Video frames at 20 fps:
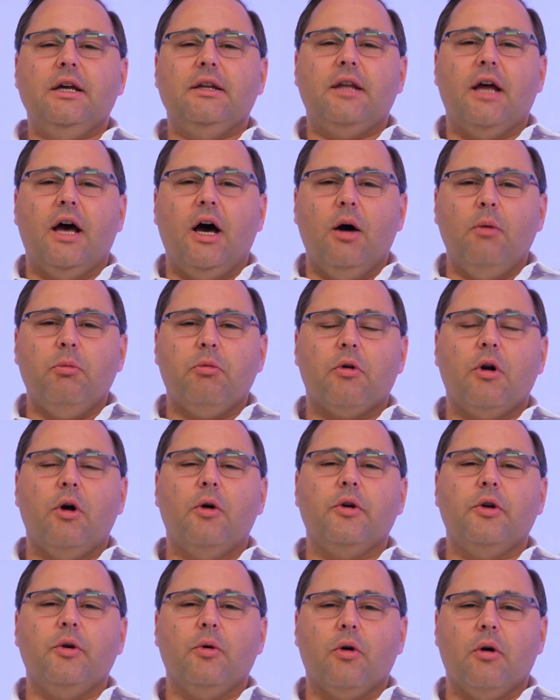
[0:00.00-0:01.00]
to help grow
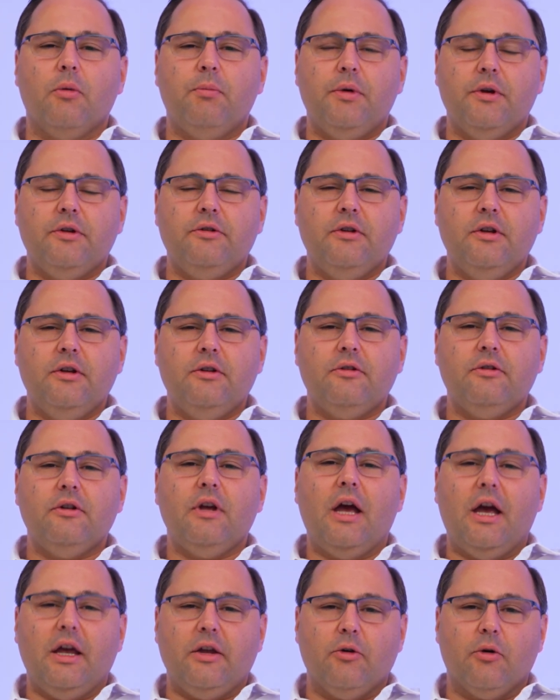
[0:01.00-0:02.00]
your business
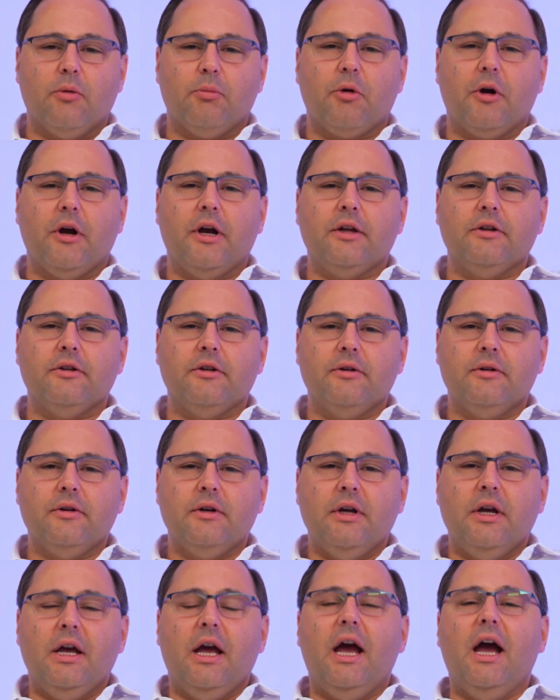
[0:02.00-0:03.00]
and your brand.
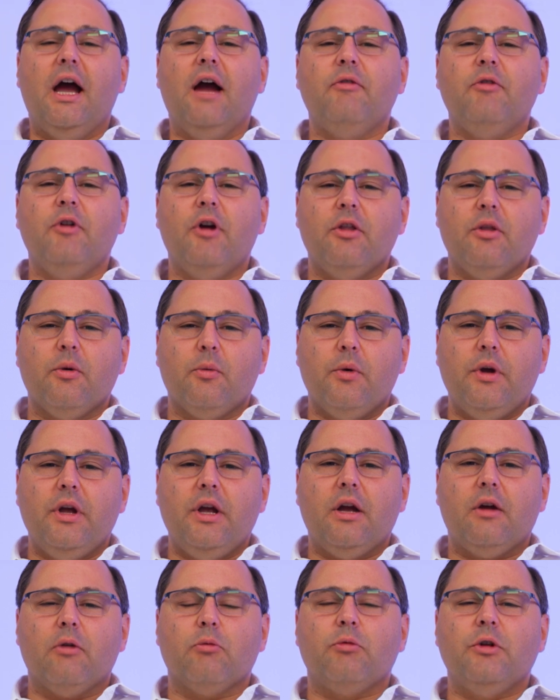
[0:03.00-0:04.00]
Every other
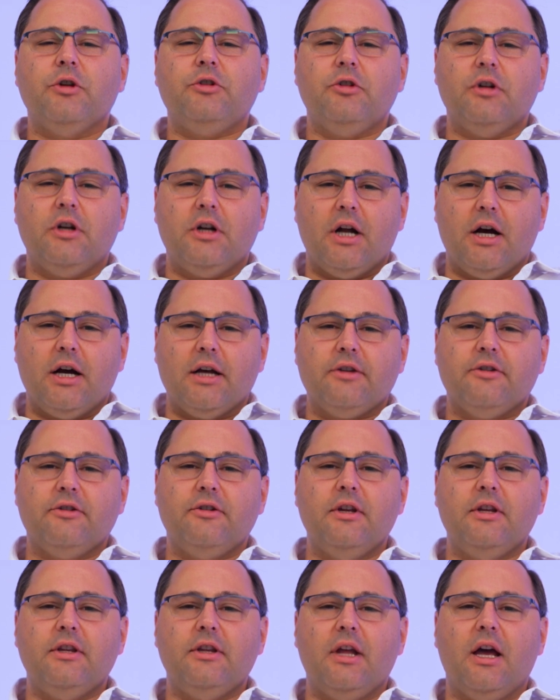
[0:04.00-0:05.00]
week, Richard and I
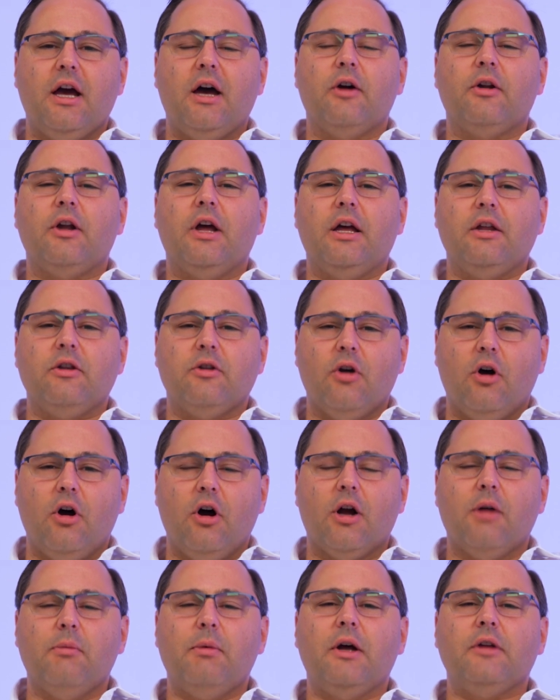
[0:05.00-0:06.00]
sit down and
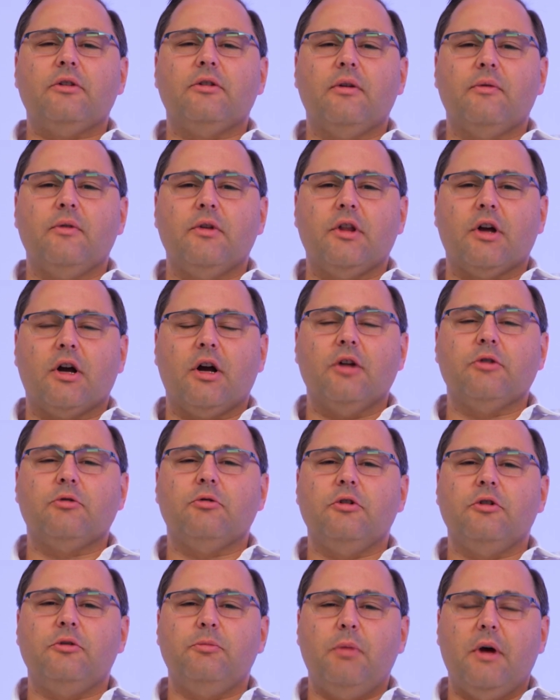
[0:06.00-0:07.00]
talk about some of the
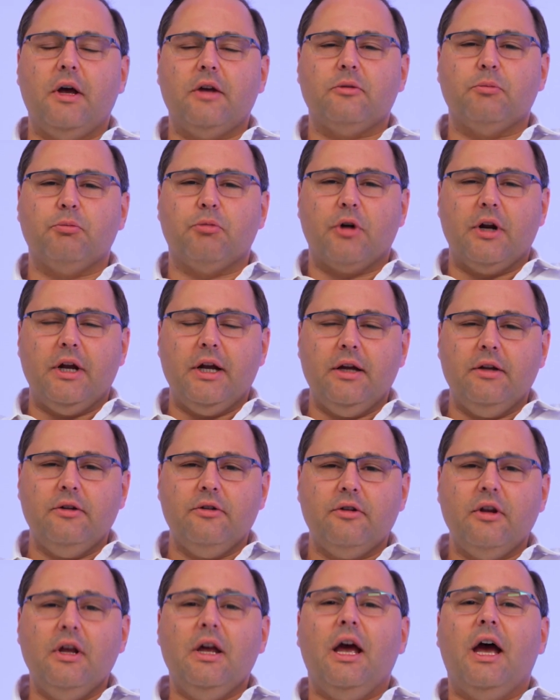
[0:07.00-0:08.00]
country's best
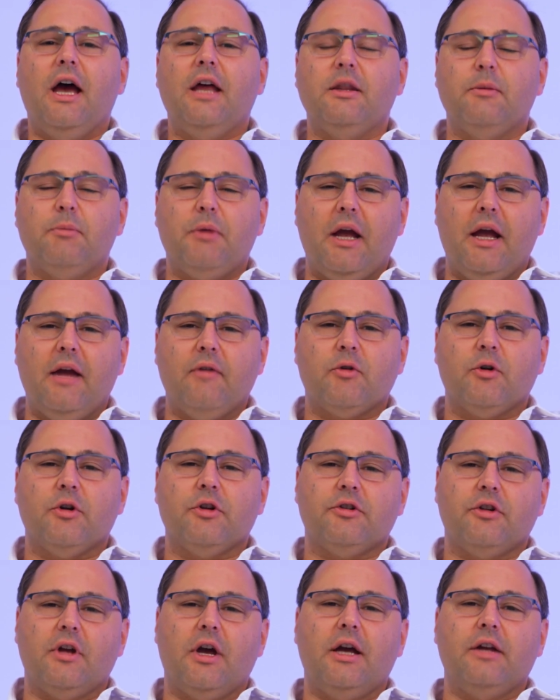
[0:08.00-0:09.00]
brands and the behavioral
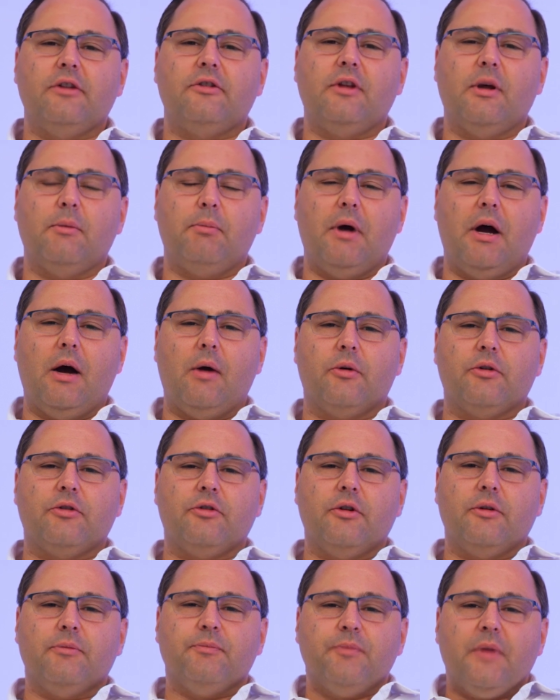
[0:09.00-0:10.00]
science that powers
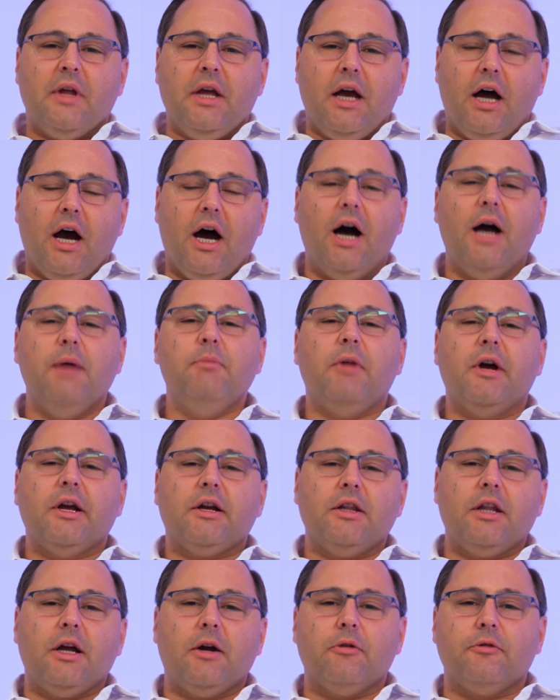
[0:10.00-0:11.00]
them. I'm
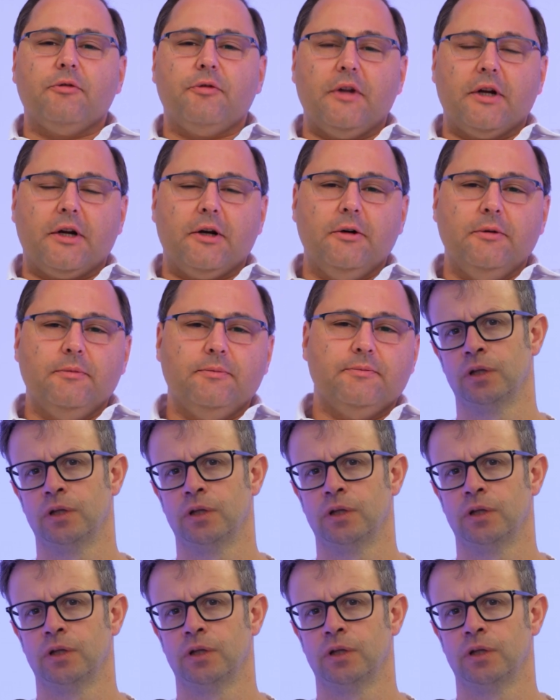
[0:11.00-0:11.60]
Michael Aaron Flicker.